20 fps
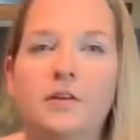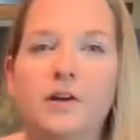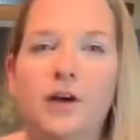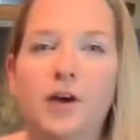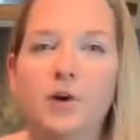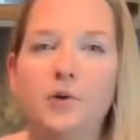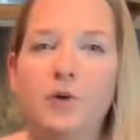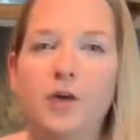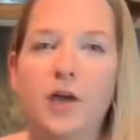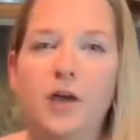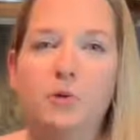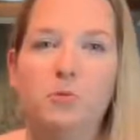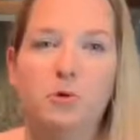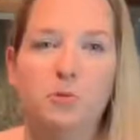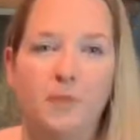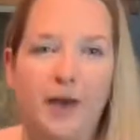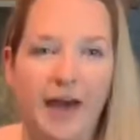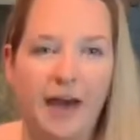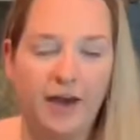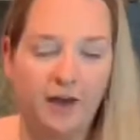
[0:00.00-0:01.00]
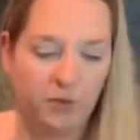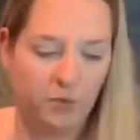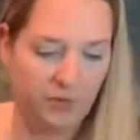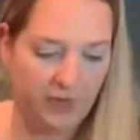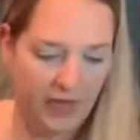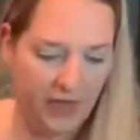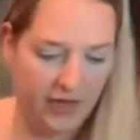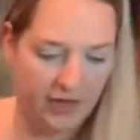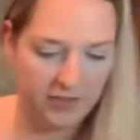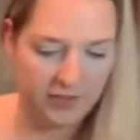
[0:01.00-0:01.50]
Okay, we're back. We
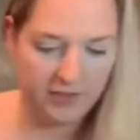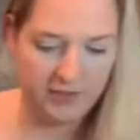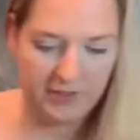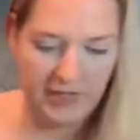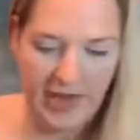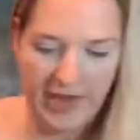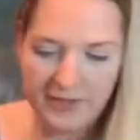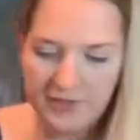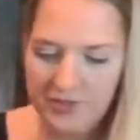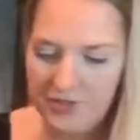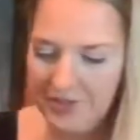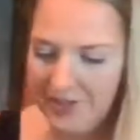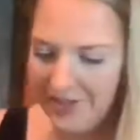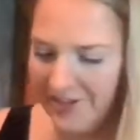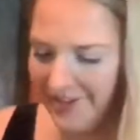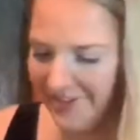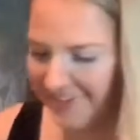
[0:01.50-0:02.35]
had a disaster.